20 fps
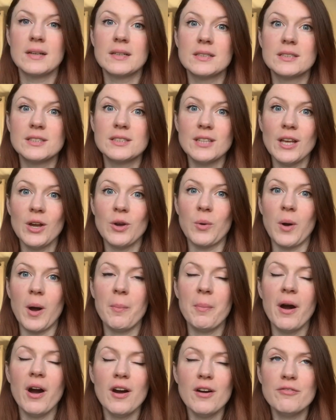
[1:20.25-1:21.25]
so
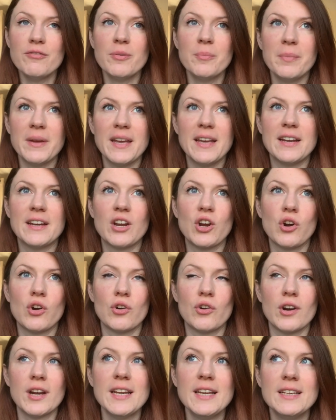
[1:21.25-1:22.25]
apart from being
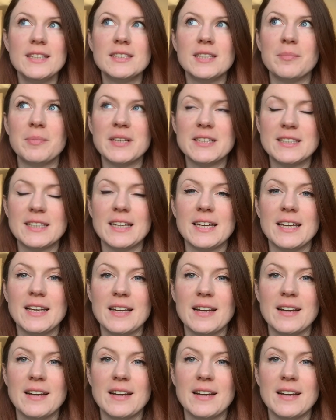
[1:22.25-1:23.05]
crazy busy